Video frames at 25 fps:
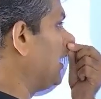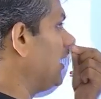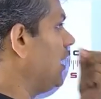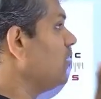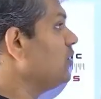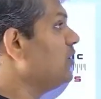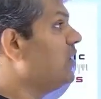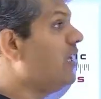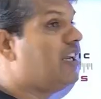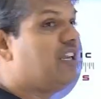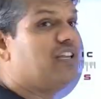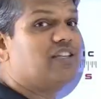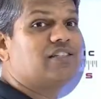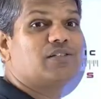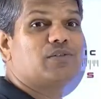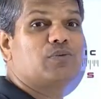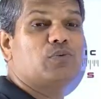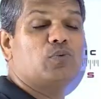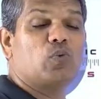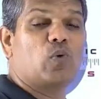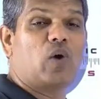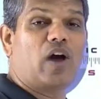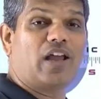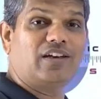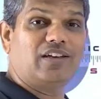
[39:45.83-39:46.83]
now there is
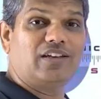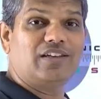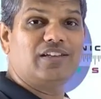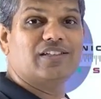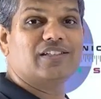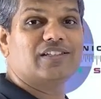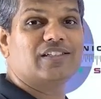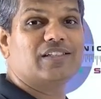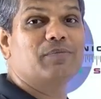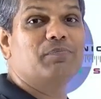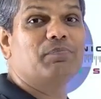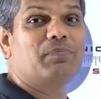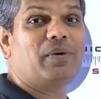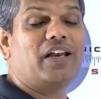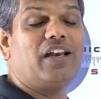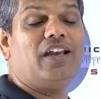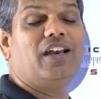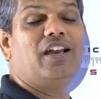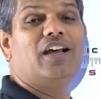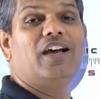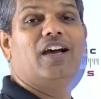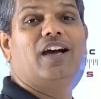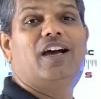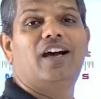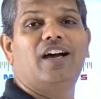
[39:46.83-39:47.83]
one simple
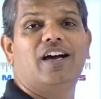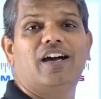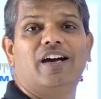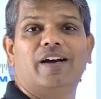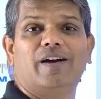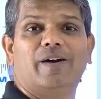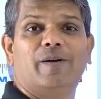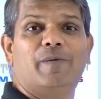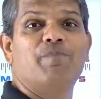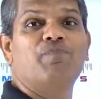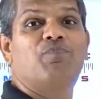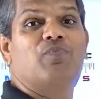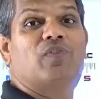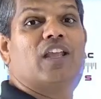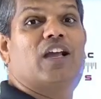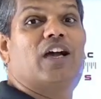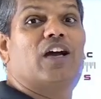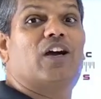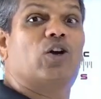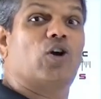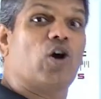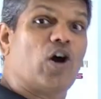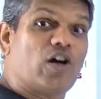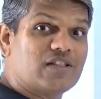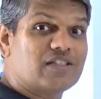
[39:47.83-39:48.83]

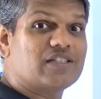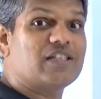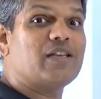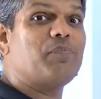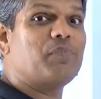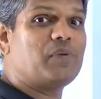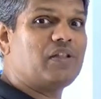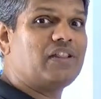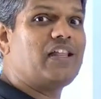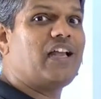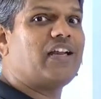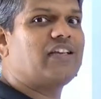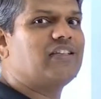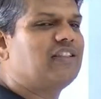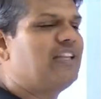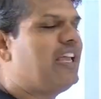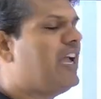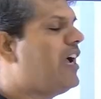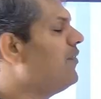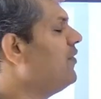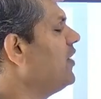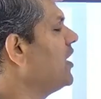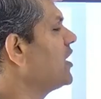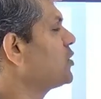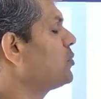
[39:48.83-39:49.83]
concept that they
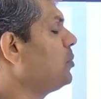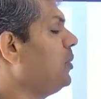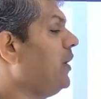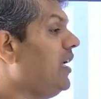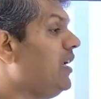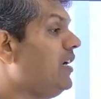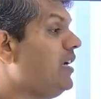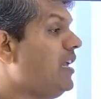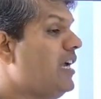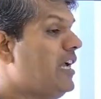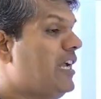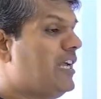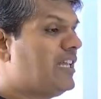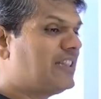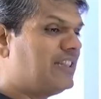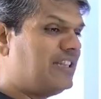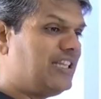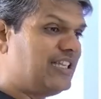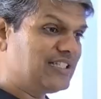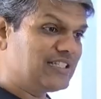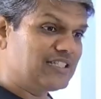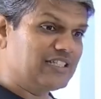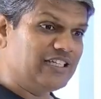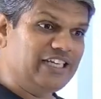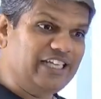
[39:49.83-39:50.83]
have explained.
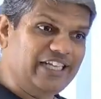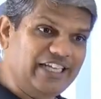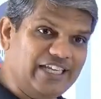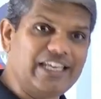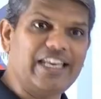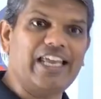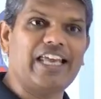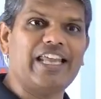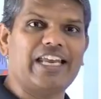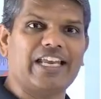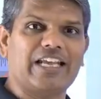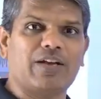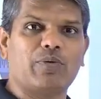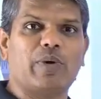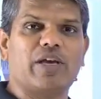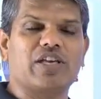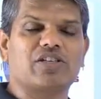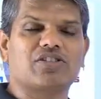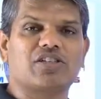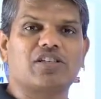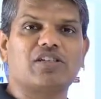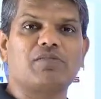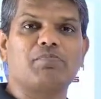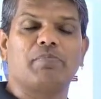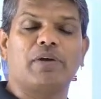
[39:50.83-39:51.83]
This linear
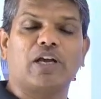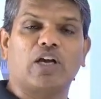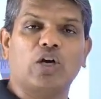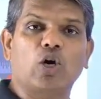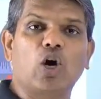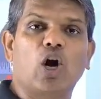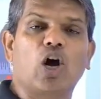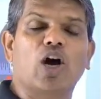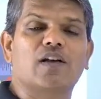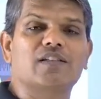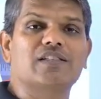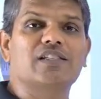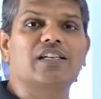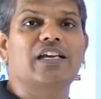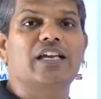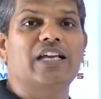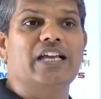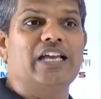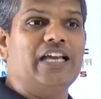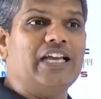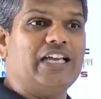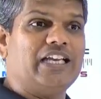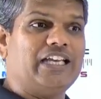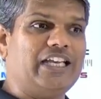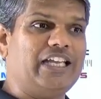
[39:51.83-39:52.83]
equation, because
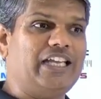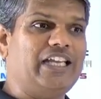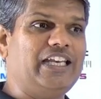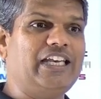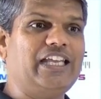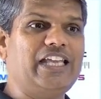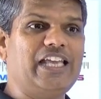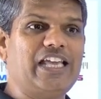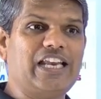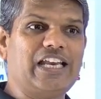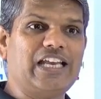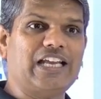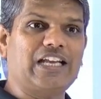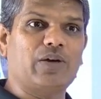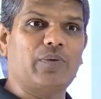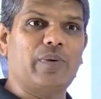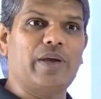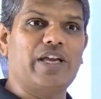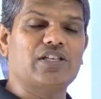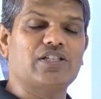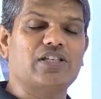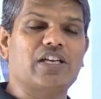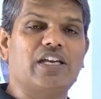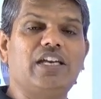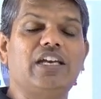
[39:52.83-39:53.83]
linear
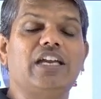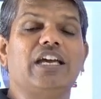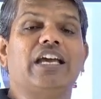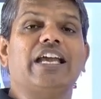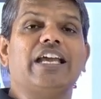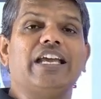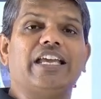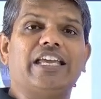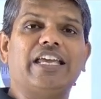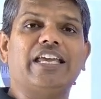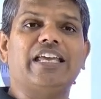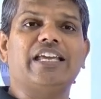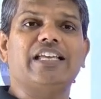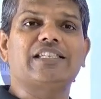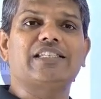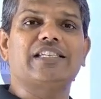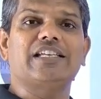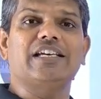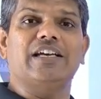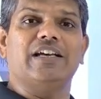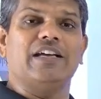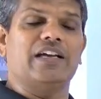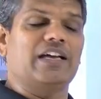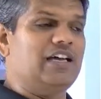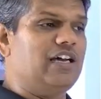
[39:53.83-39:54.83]
equation is
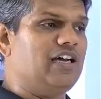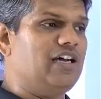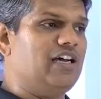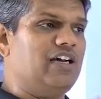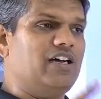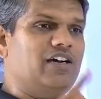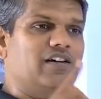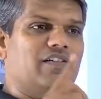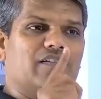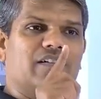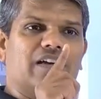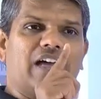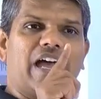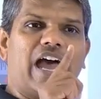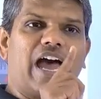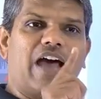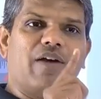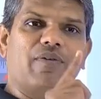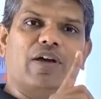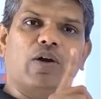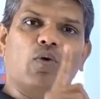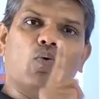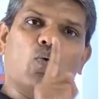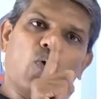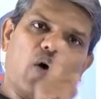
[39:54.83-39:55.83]

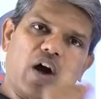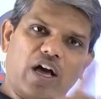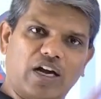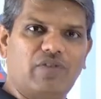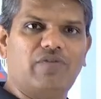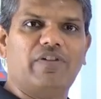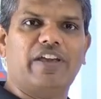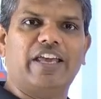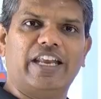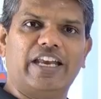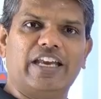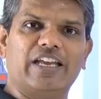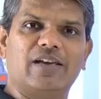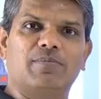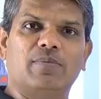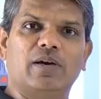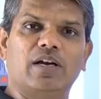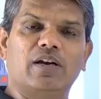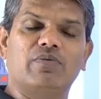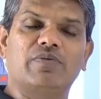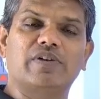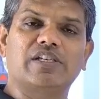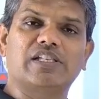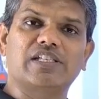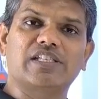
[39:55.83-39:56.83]
having one variable
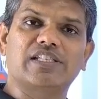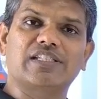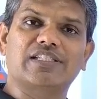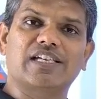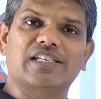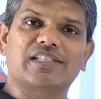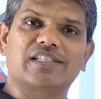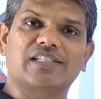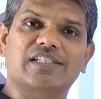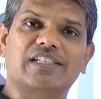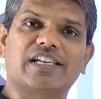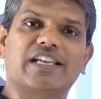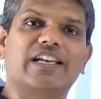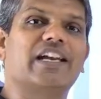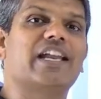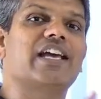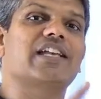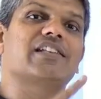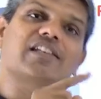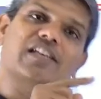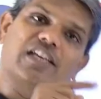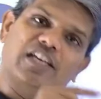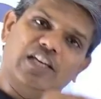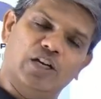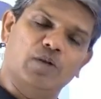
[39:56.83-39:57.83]
which is considered as
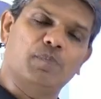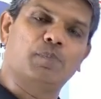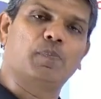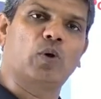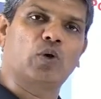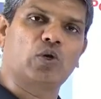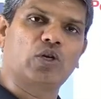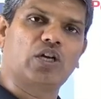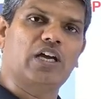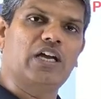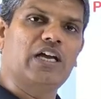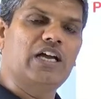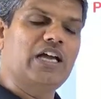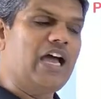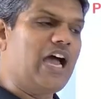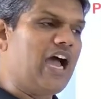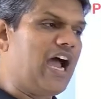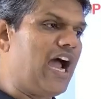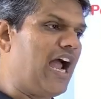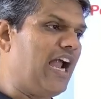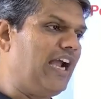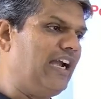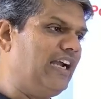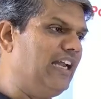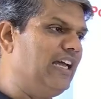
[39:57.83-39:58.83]
an input,
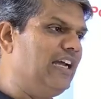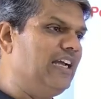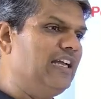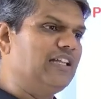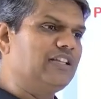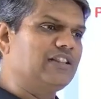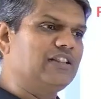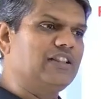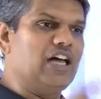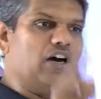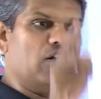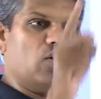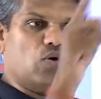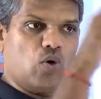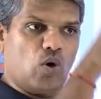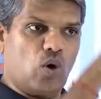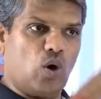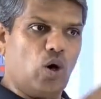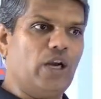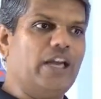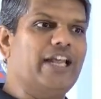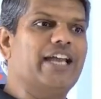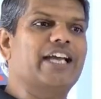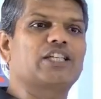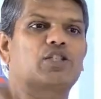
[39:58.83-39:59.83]
and the
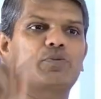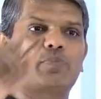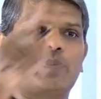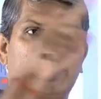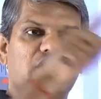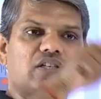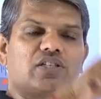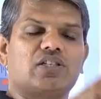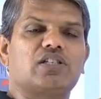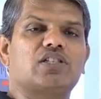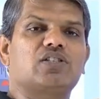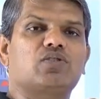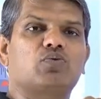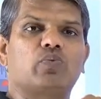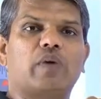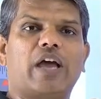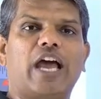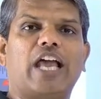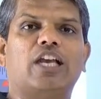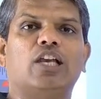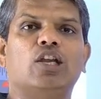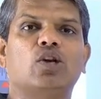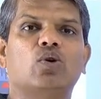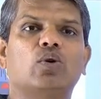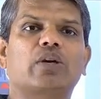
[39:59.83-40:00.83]
whole expression's
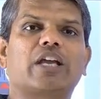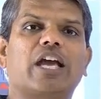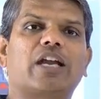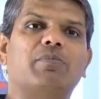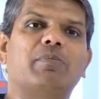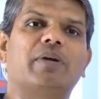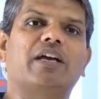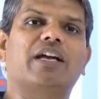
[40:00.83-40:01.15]
value can be